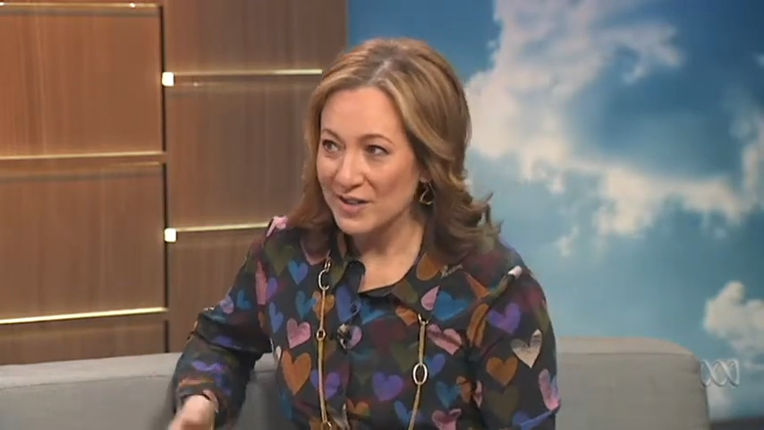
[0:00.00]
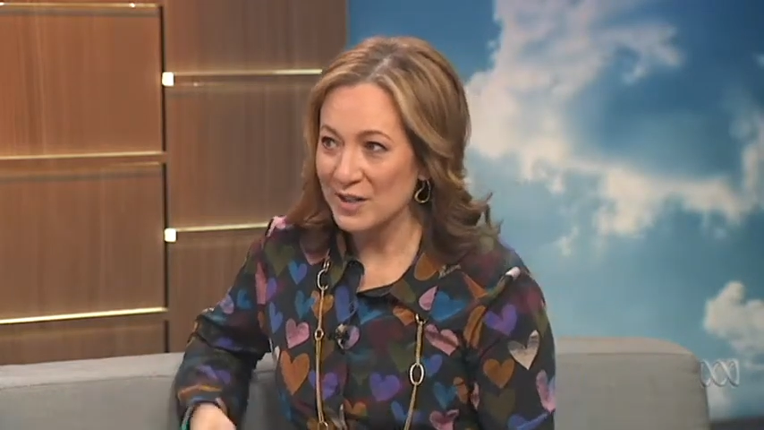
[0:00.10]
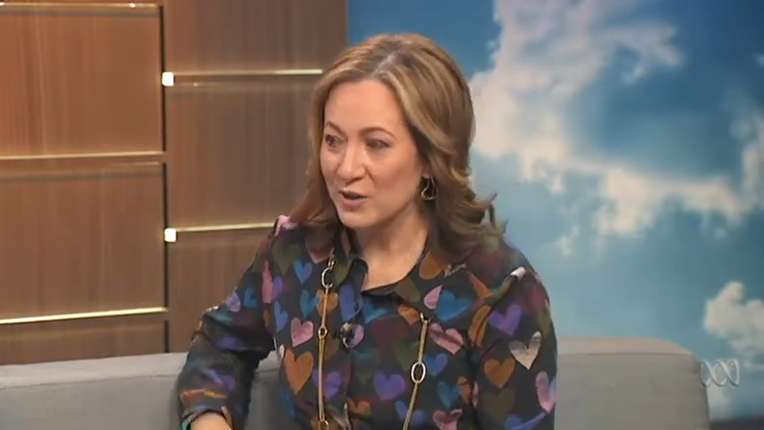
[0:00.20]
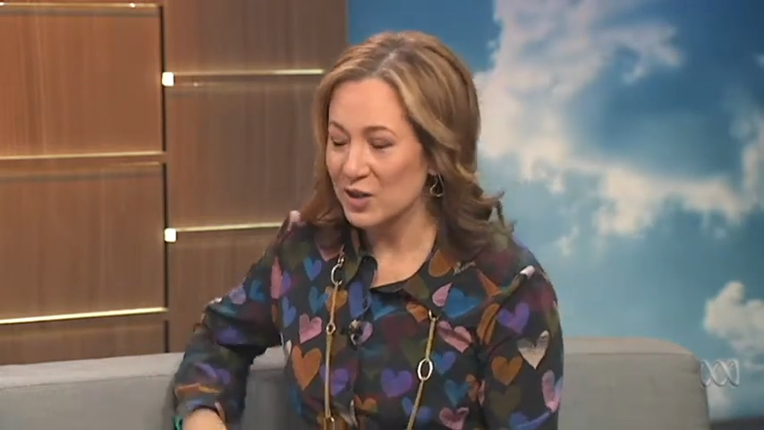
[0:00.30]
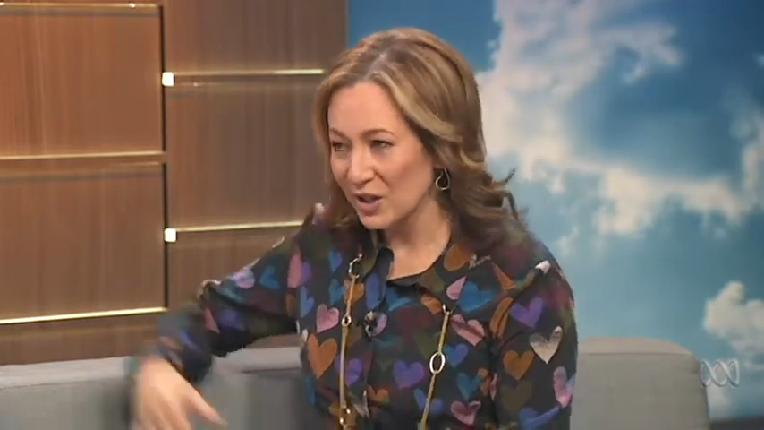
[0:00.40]

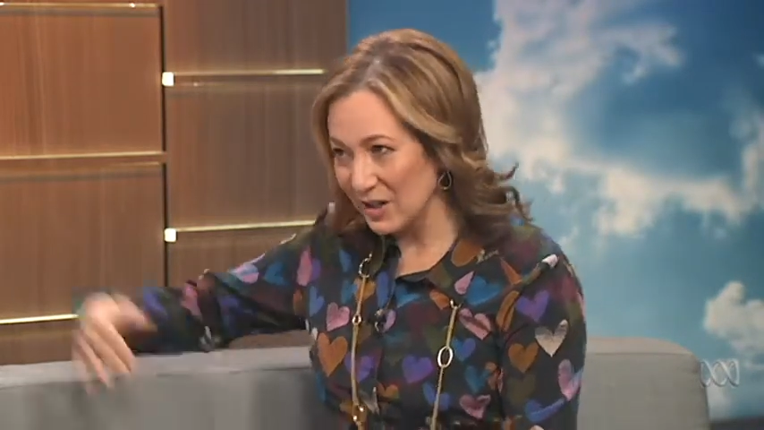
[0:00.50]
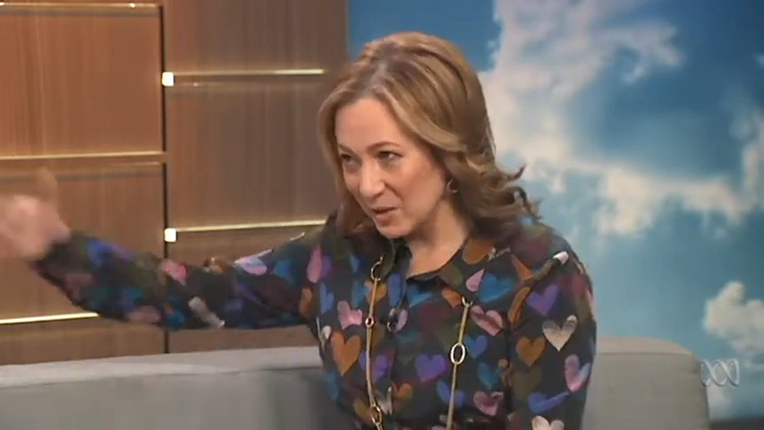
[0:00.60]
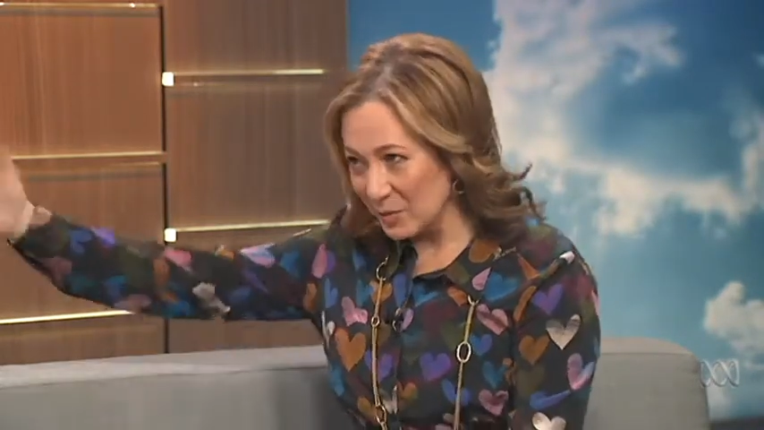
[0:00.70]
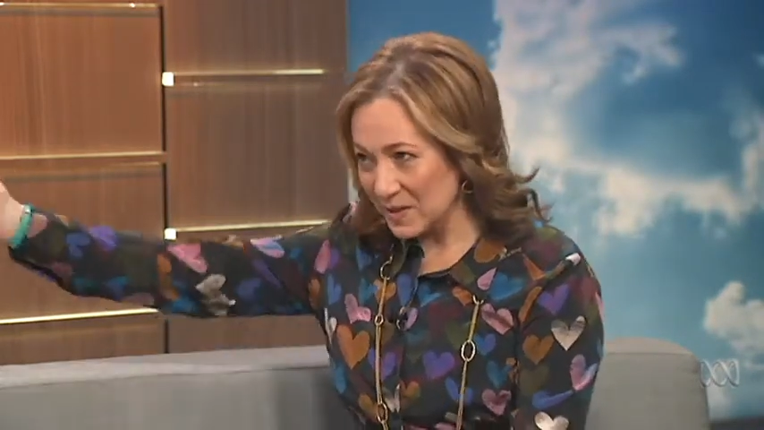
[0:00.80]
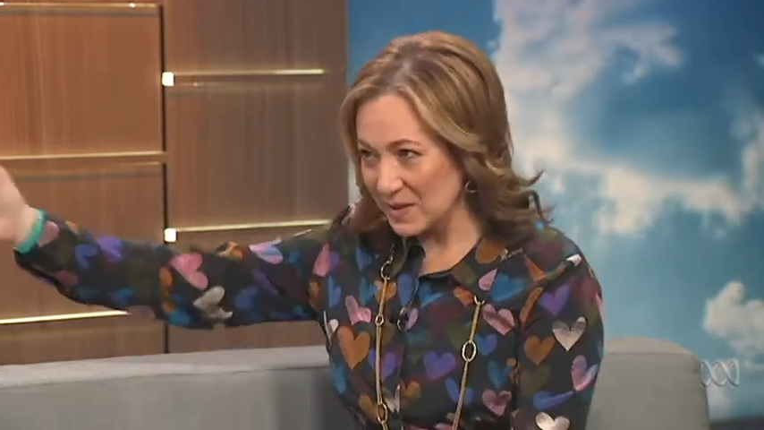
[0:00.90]
so
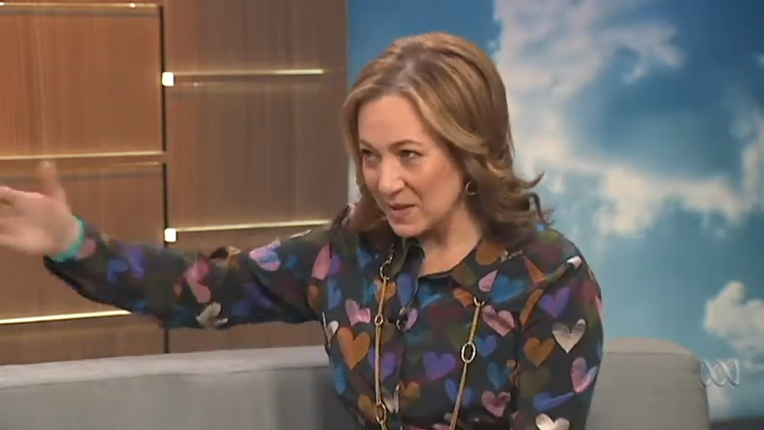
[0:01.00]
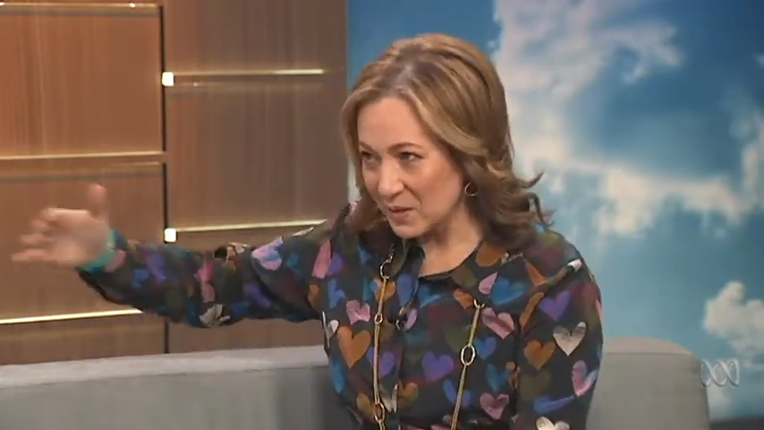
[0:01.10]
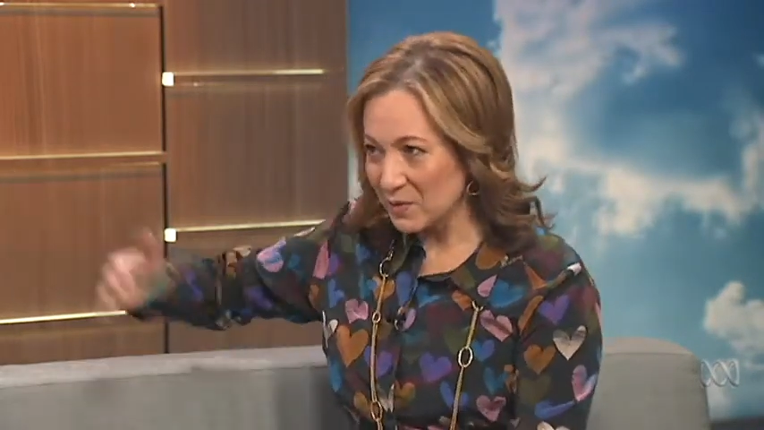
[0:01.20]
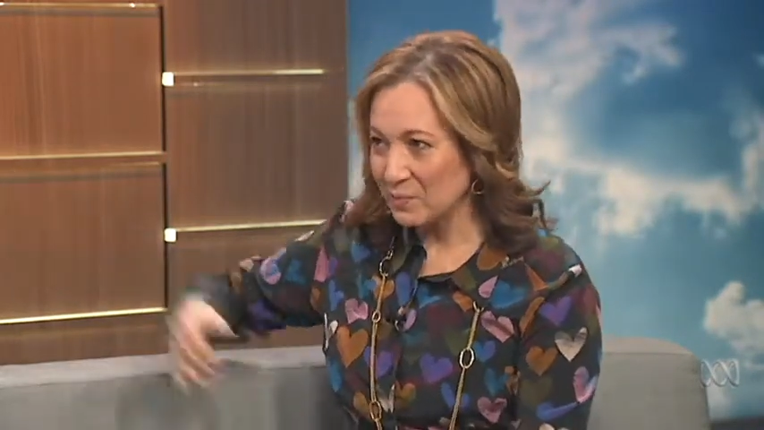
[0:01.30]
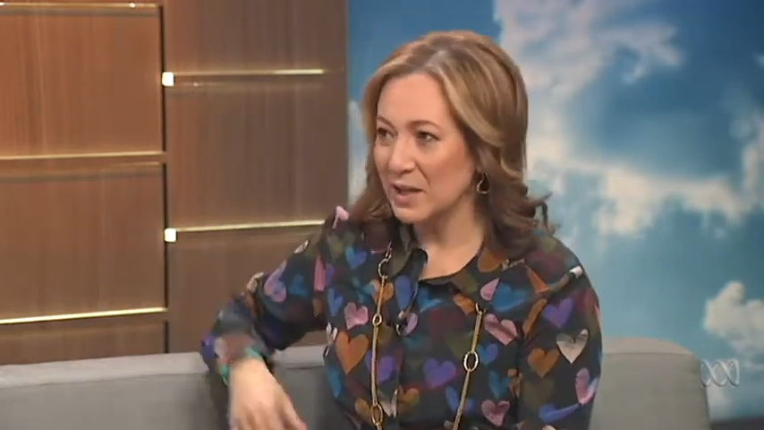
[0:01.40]
China was this
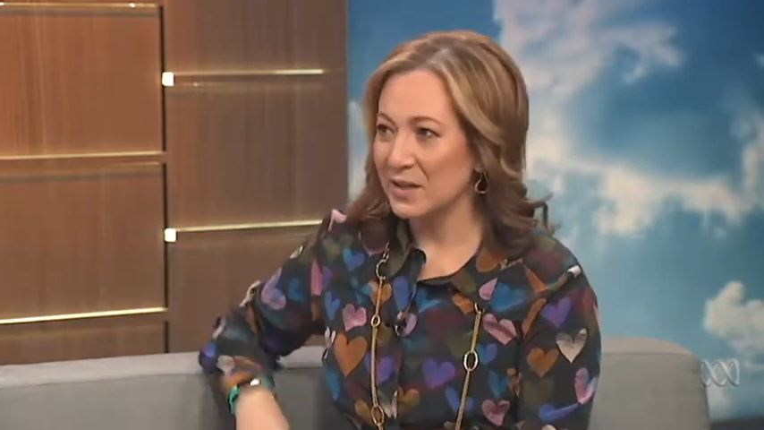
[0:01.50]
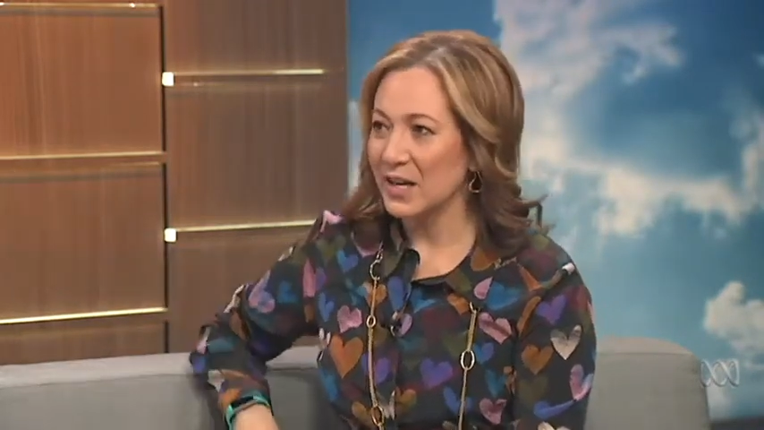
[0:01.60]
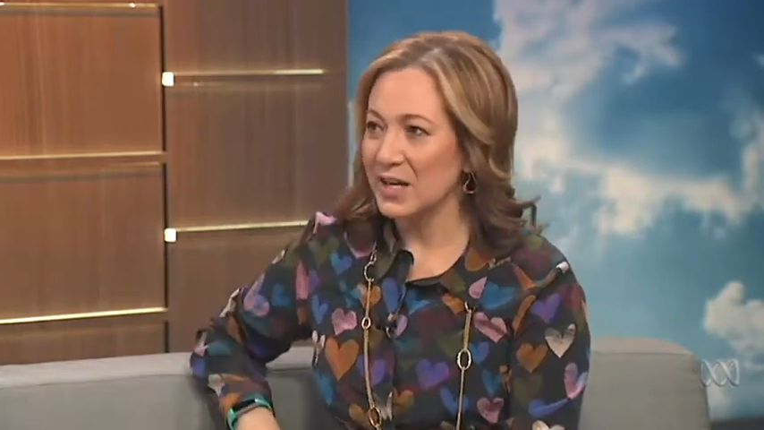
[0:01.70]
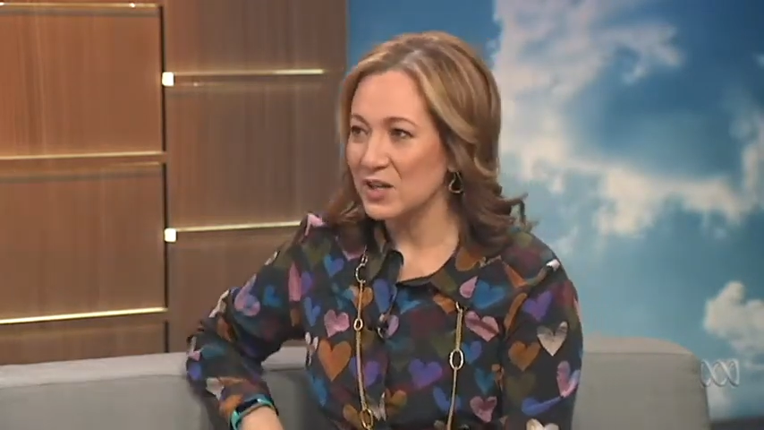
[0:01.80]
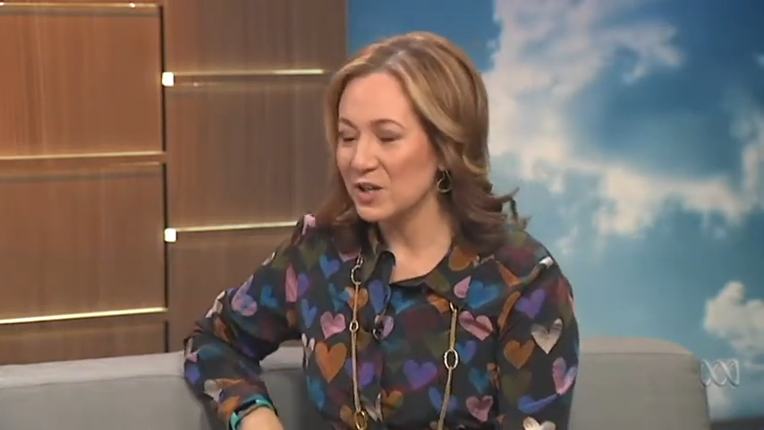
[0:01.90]
sort of big
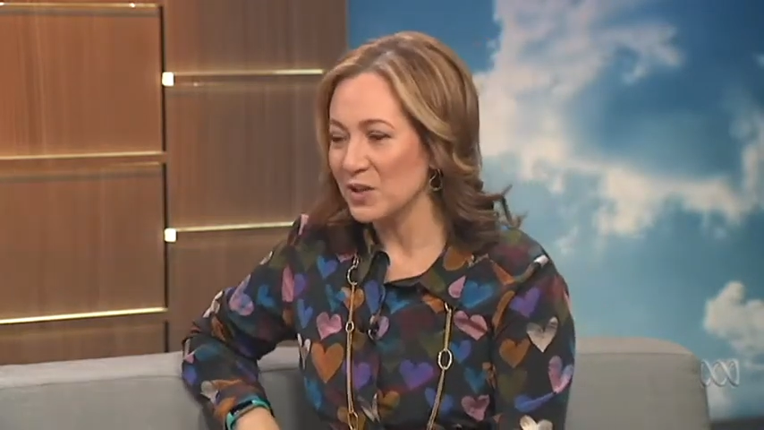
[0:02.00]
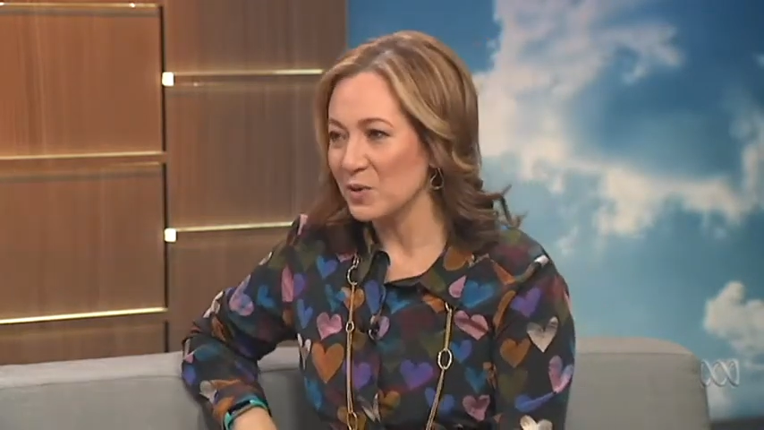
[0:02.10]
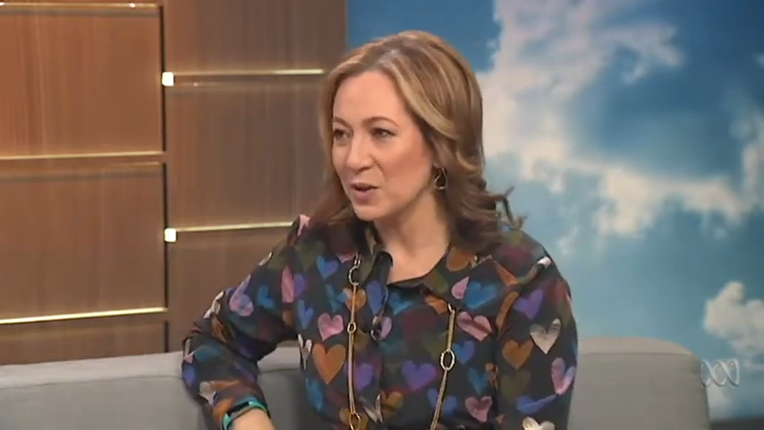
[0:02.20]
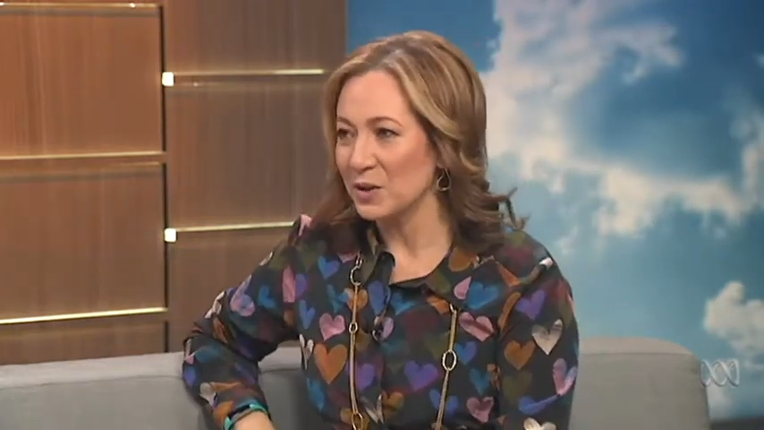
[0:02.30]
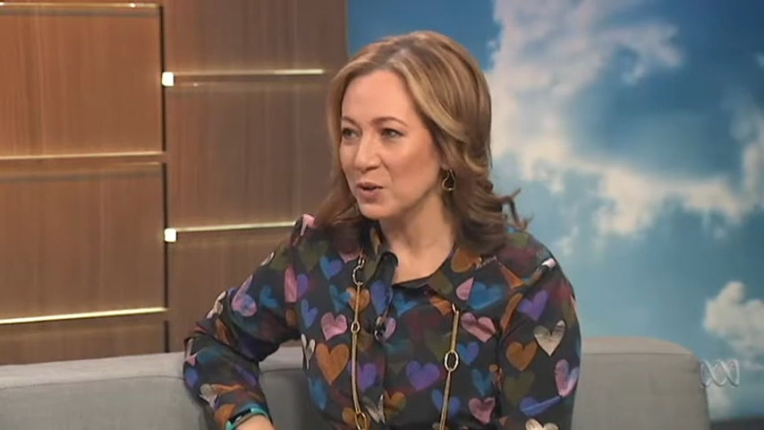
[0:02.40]
nation
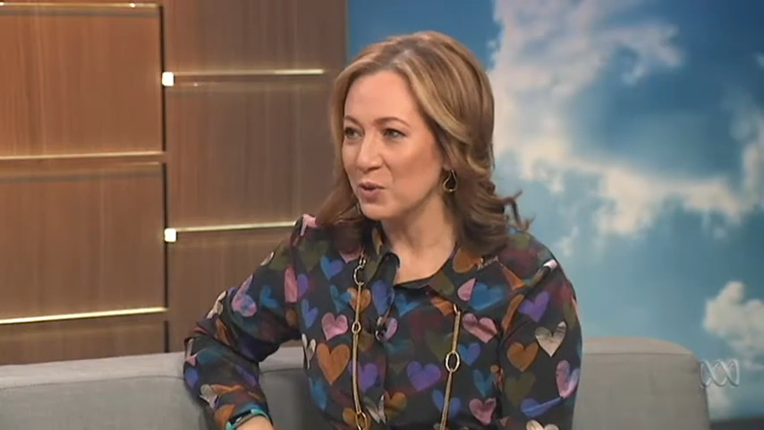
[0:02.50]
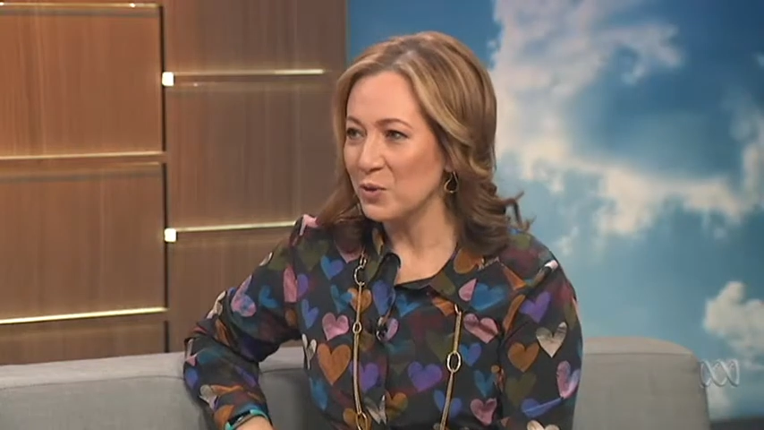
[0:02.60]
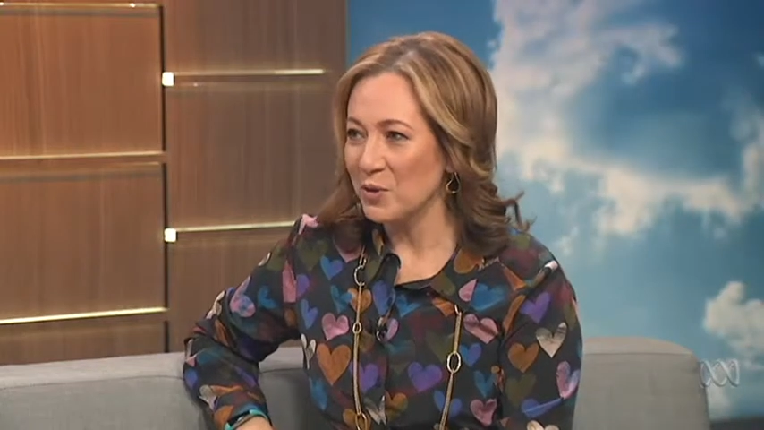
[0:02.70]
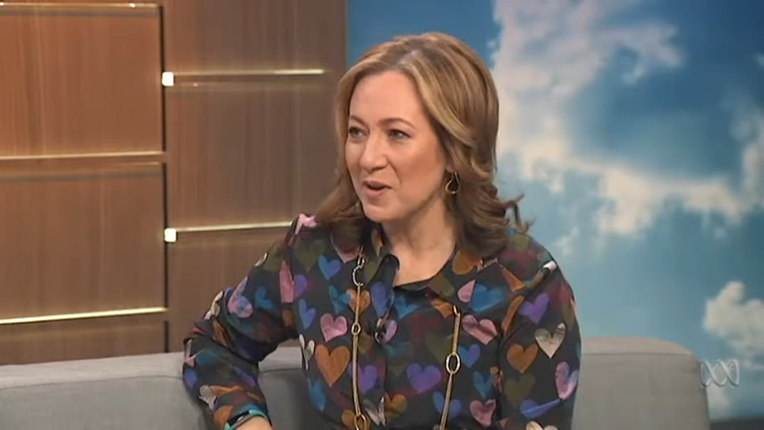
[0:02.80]
to our north.